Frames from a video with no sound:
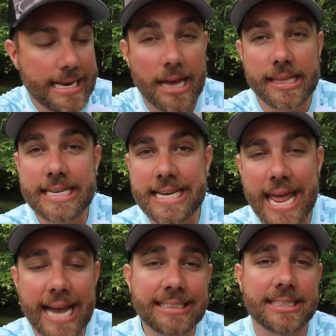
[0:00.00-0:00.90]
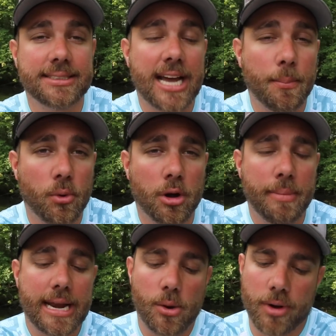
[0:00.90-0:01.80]
Now, the next topwater
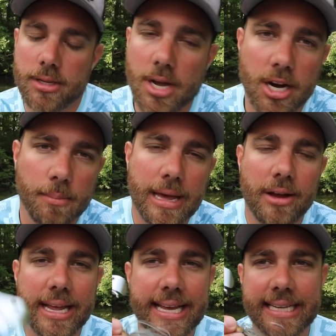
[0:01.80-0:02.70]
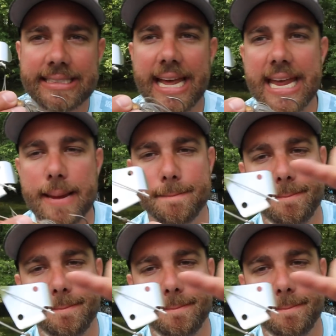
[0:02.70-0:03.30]
bait I wanna talk about is a